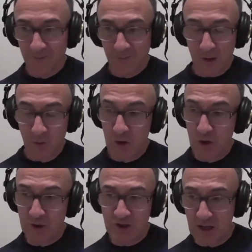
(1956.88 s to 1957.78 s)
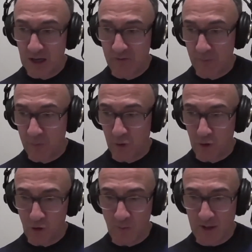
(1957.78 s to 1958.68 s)
we could see a Liverpool
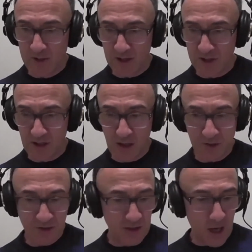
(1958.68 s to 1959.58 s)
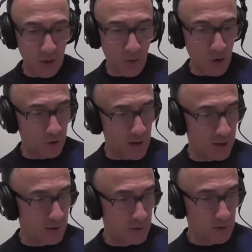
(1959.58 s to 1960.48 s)
or a Manchester United go on a
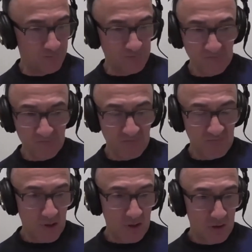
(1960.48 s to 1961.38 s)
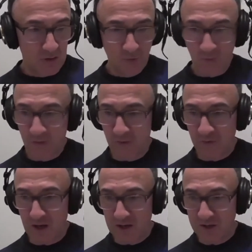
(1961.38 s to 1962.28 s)

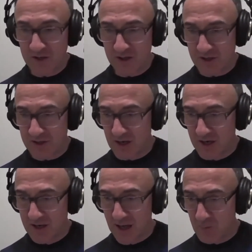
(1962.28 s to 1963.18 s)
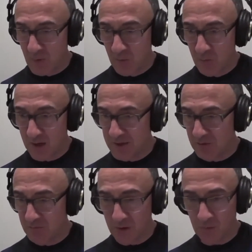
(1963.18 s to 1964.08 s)
15 to 16 game unbeaten
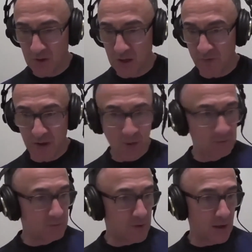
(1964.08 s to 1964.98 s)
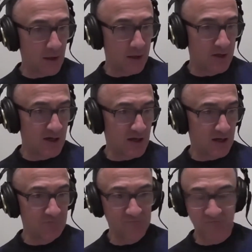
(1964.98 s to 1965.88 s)
run. We never know. And a
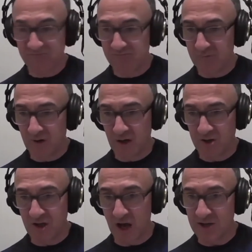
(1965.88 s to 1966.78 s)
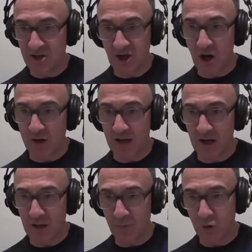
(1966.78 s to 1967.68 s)
side start
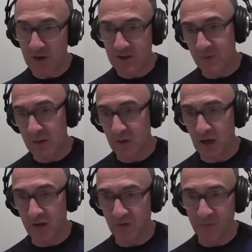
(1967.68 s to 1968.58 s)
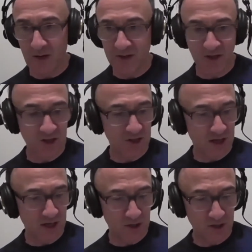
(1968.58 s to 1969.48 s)
getting points, maybe even if Manchester City
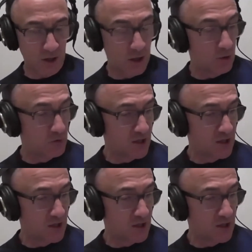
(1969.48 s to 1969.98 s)
doesn't lose,